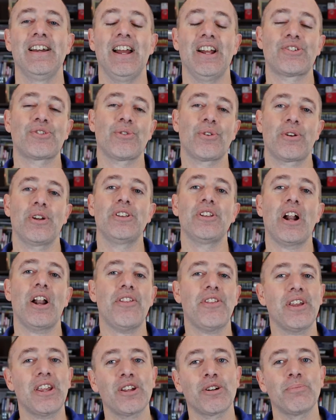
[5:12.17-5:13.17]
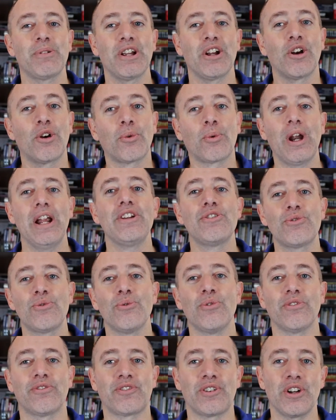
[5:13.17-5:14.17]
And so again, I think it'll be a great
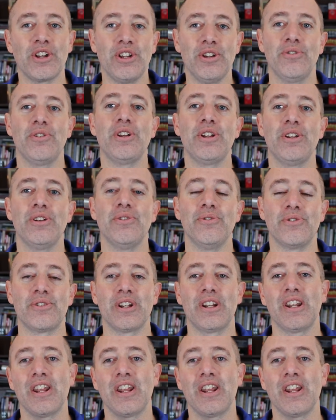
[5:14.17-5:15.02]
tool for you to use,